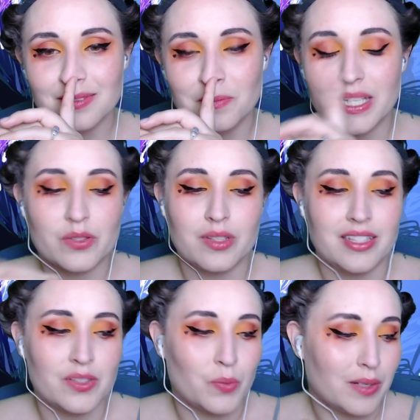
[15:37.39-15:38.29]
Because
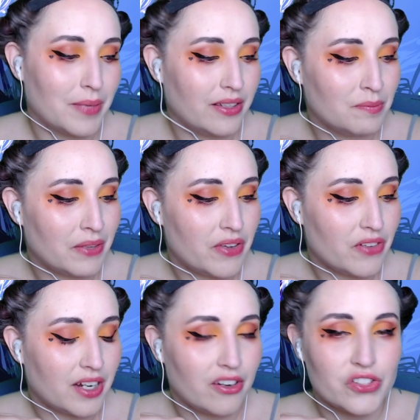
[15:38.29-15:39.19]
it's one of my favorite
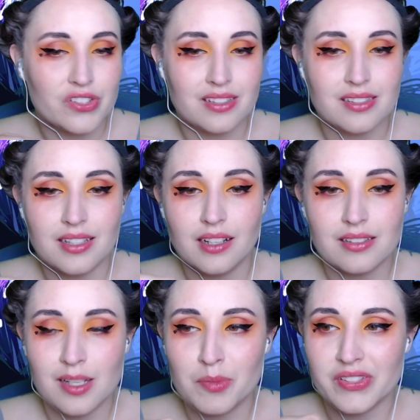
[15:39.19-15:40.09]
characters is the next
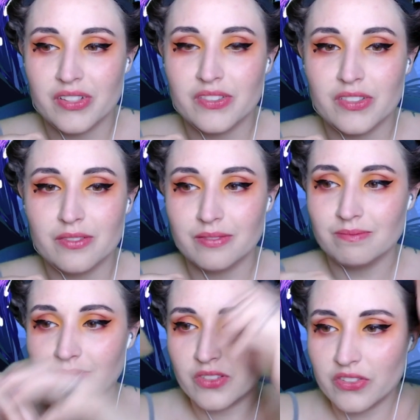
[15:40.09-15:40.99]
episode, so
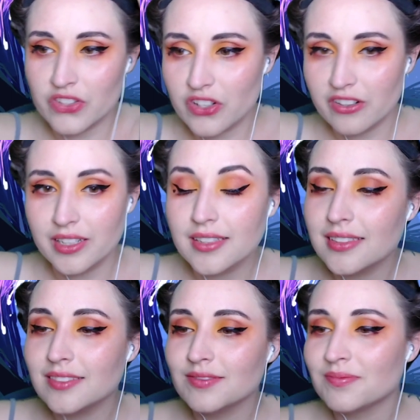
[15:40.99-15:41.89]
hurry.
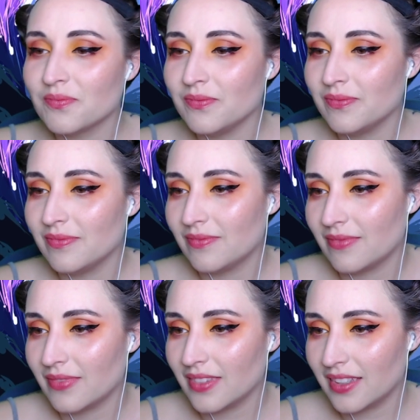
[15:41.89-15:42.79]

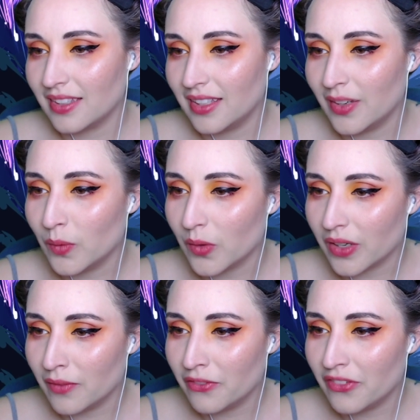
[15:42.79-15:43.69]
I woke
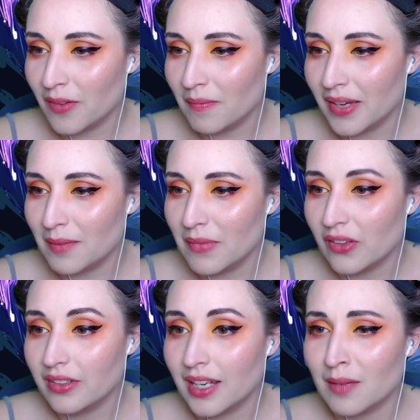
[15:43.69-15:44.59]
up from my melt
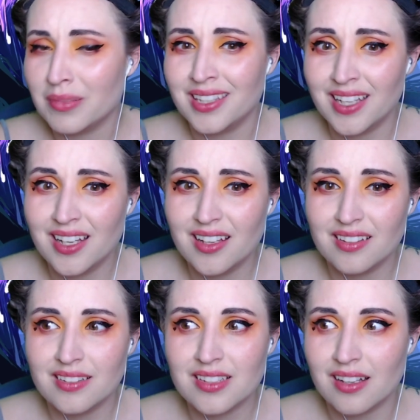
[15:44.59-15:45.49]
nap. Yeah,
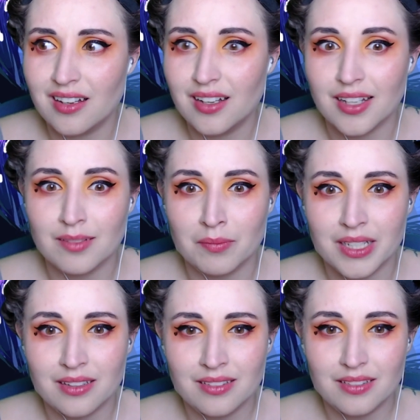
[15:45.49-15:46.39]
it's hot,
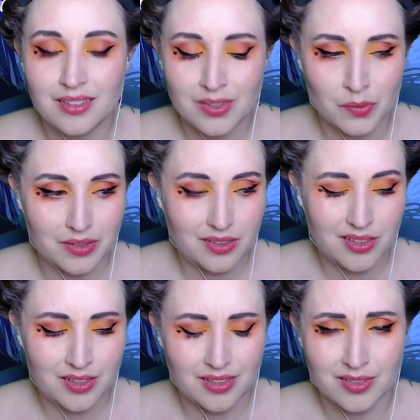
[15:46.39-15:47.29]
man. It's
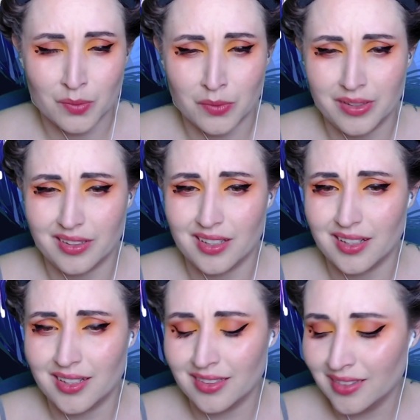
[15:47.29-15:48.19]
really hot.